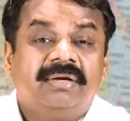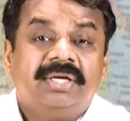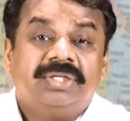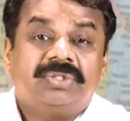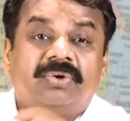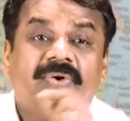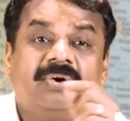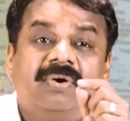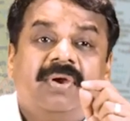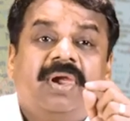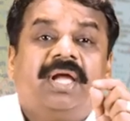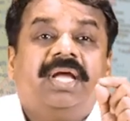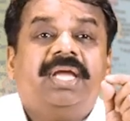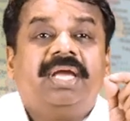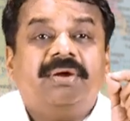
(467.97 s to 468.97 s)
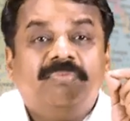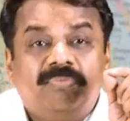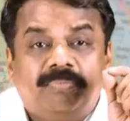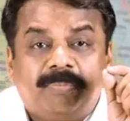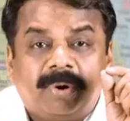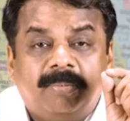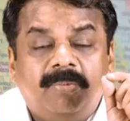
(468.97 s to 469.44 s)
So,
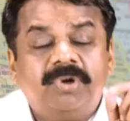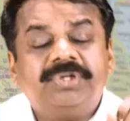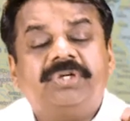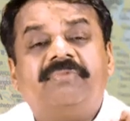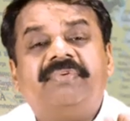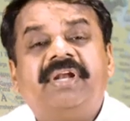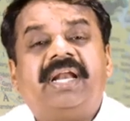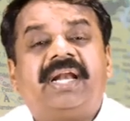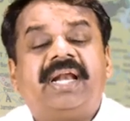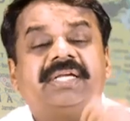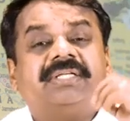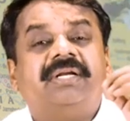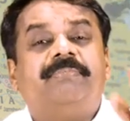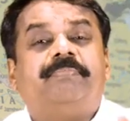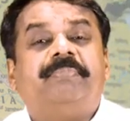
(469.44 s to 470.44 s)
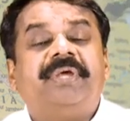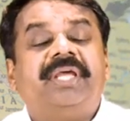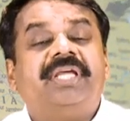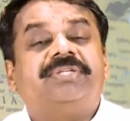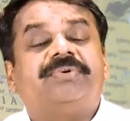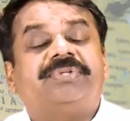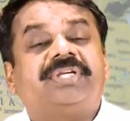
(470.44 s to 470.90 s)
promotion of international
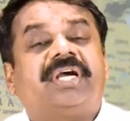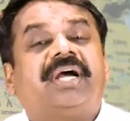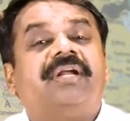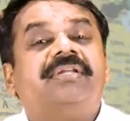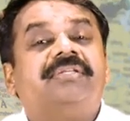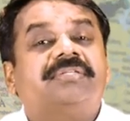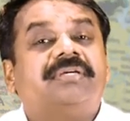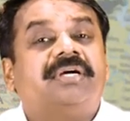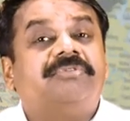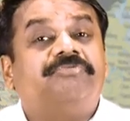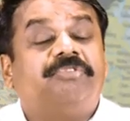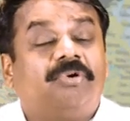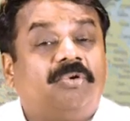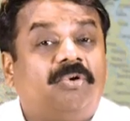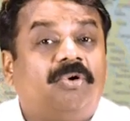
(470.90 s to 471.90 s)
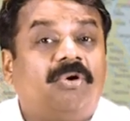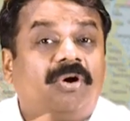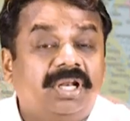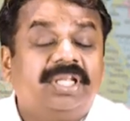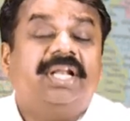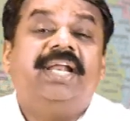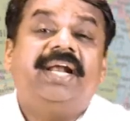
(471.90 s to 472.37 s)
peace was a concern for
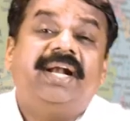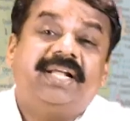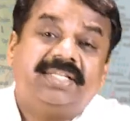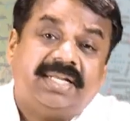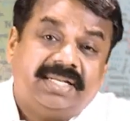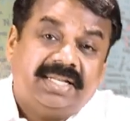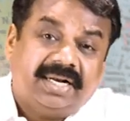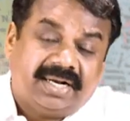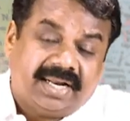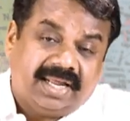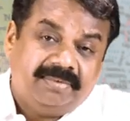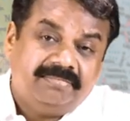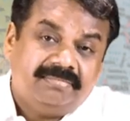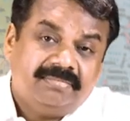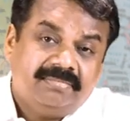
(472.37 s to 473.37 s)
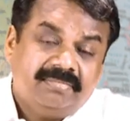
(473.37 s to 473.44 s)
all the leaders at that time.